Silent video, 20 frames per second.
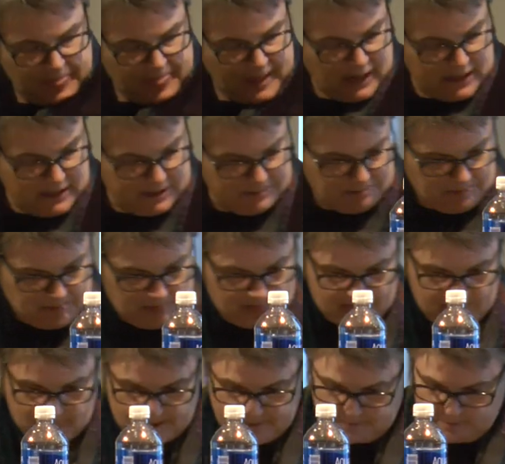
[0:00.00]
Um,
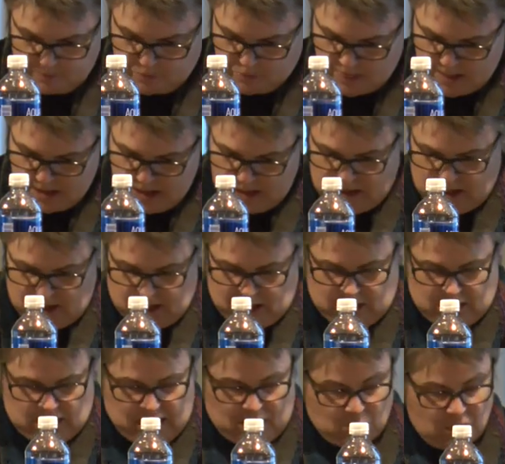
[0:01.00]

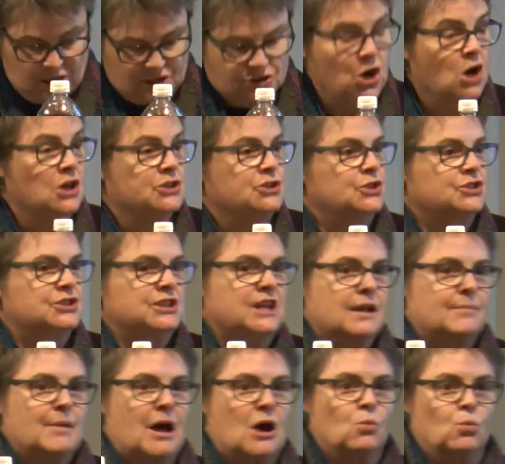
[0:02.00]
I want to talk to you today
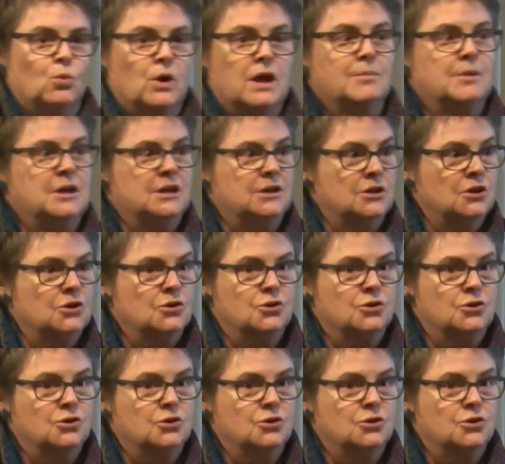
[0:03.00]
about women,